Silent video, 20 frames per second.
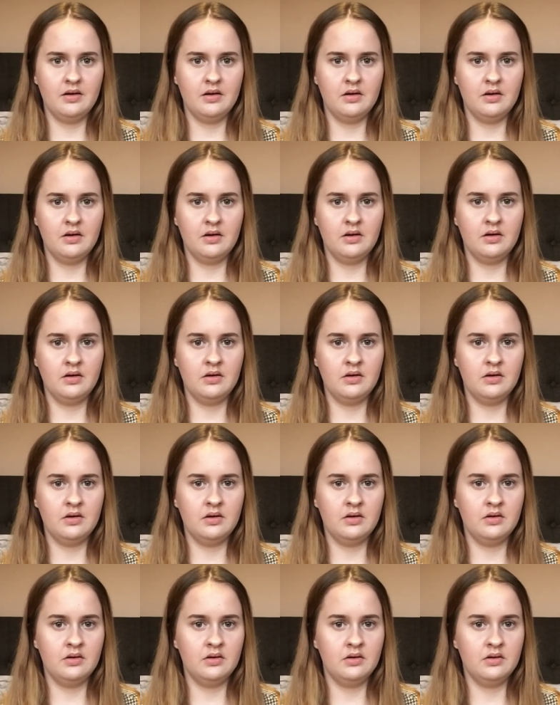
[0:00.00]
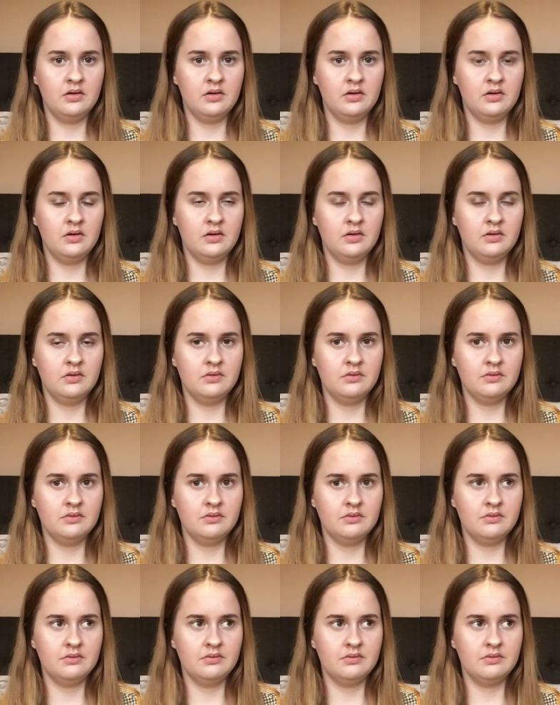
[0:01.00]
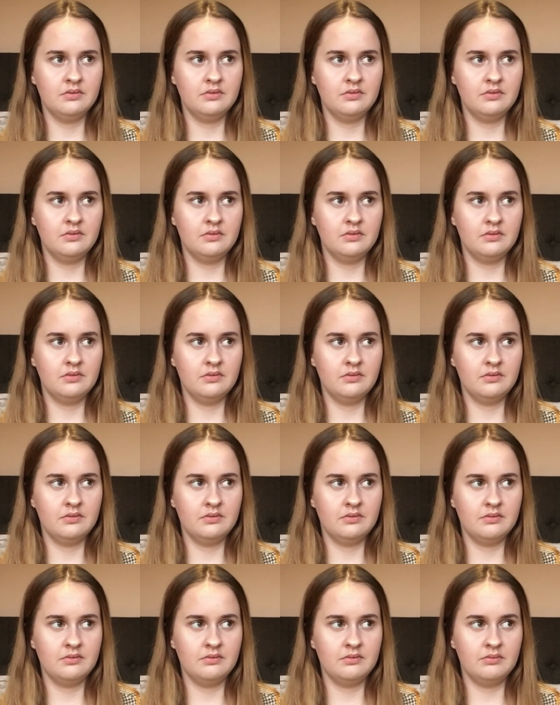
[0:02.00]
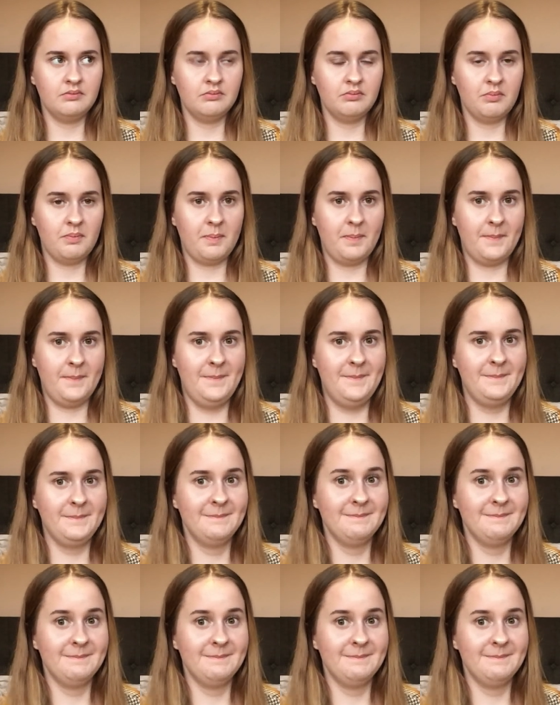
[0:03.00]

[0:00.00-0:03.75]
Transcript: Nothing is said.